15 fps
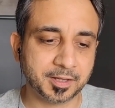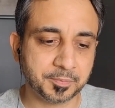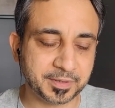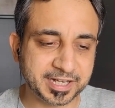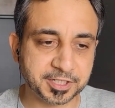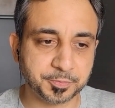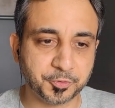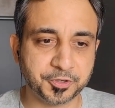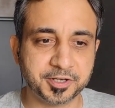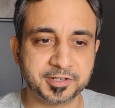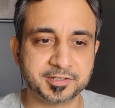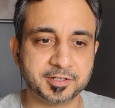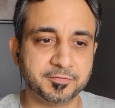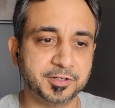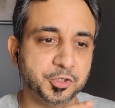price
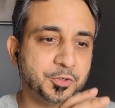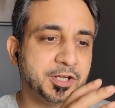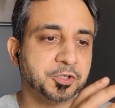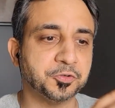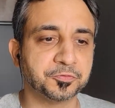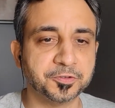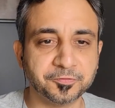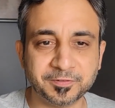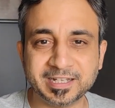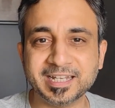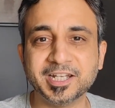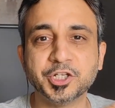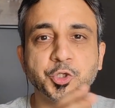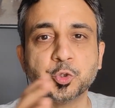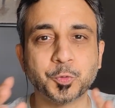points, and when you get to
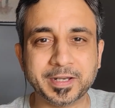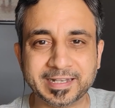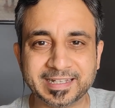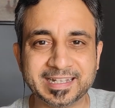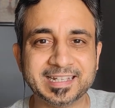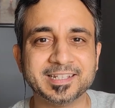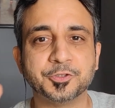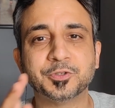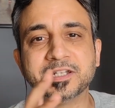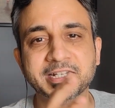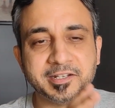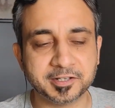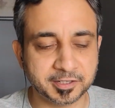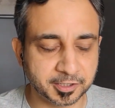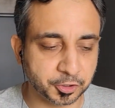15 to 20, you
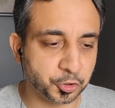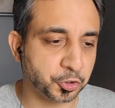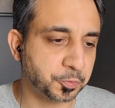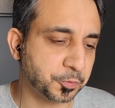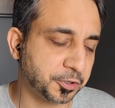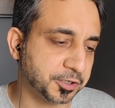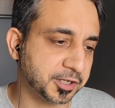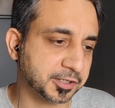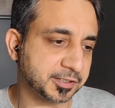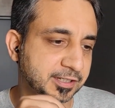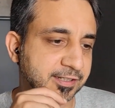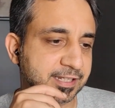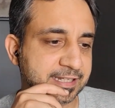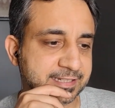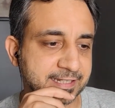need a good product
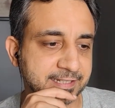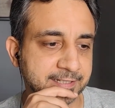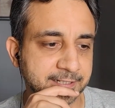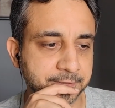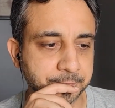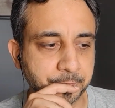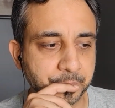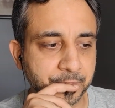and things like that.